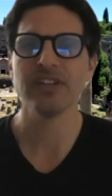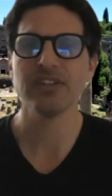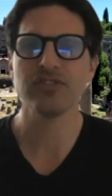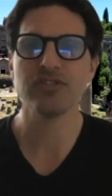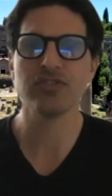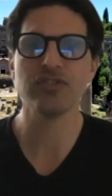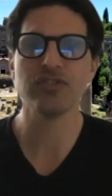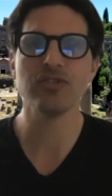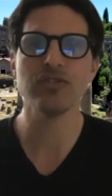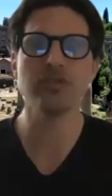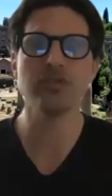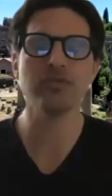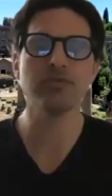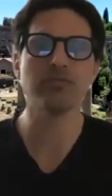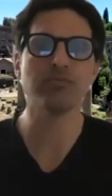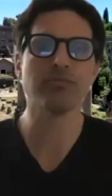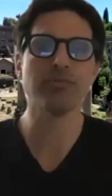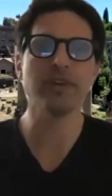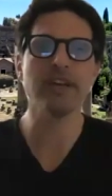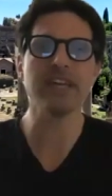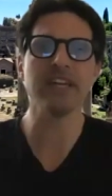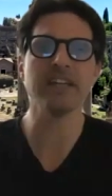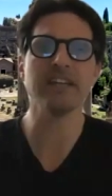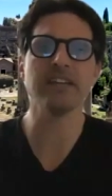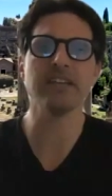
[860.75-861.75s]
to
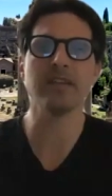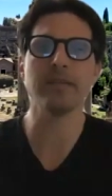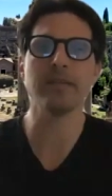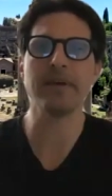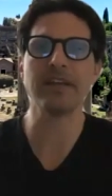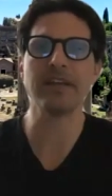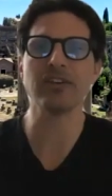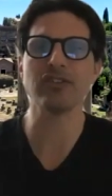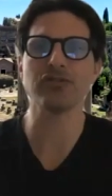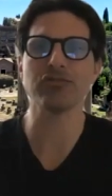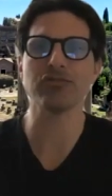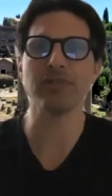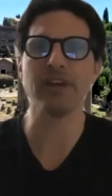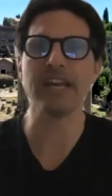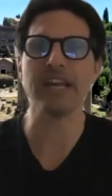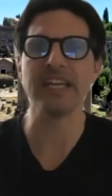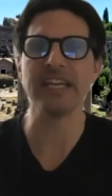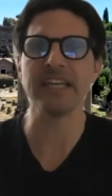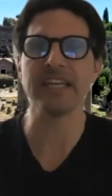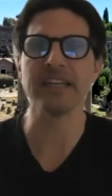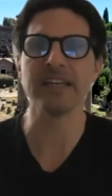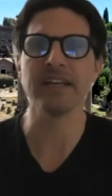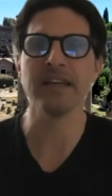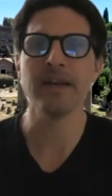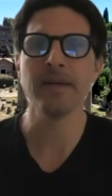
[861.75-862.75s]
rid the
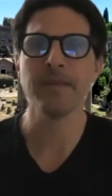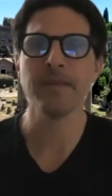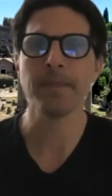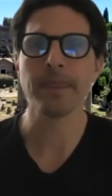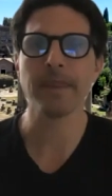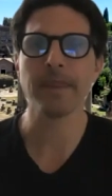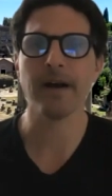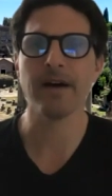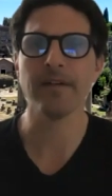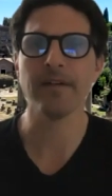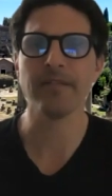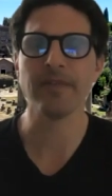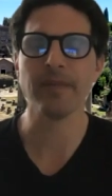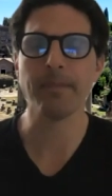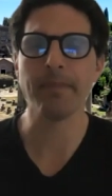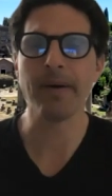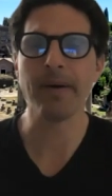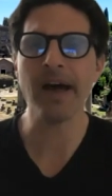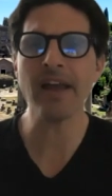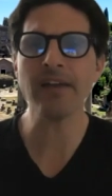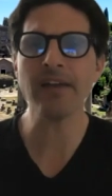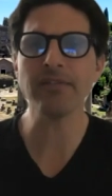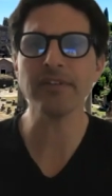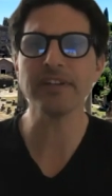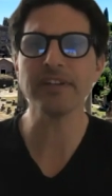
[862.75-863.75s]
Mediterranean of the
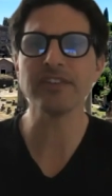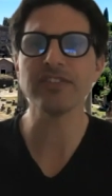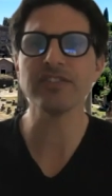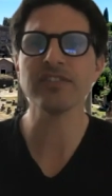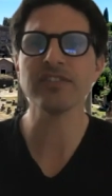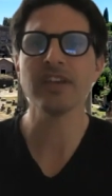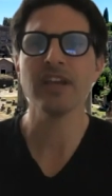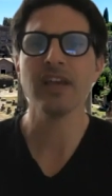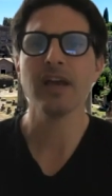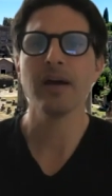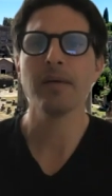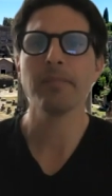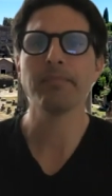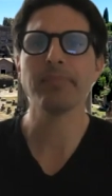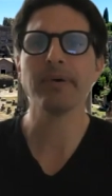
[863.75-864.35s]
pirates.